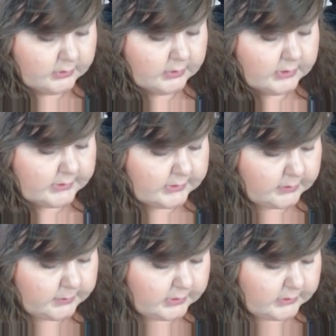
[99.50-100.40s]
That's going to
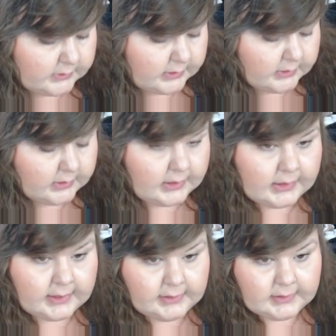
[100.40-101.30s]
be this
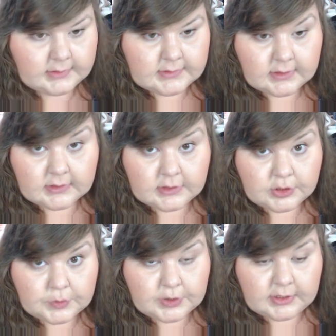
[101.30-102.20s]
light, delicate
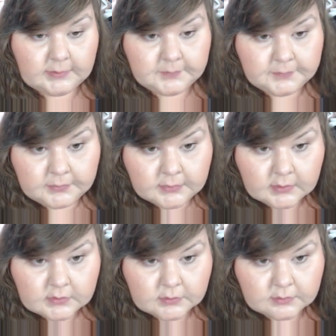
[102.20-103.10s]
green.
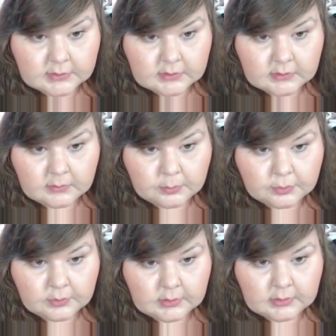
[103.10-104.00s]
It's a really
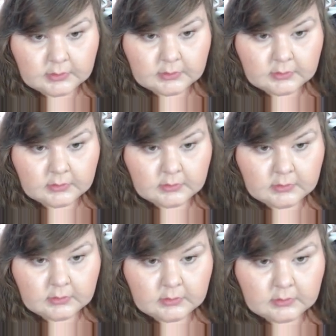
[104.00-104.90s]
pretty
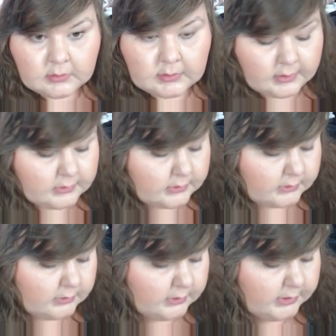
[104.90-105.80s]
and
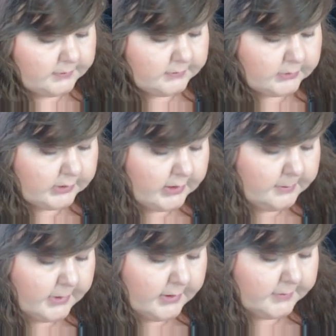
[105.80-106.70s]
elegant green. And again,
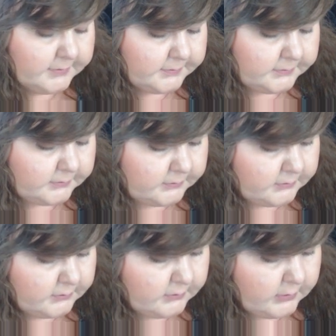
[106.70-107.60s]
matte.
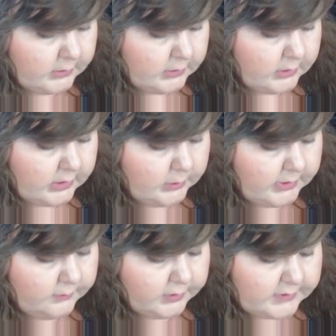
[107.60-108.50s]
And then we
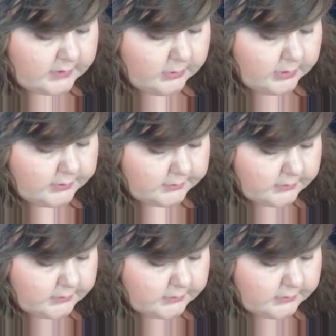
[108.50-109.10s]
have winter blue.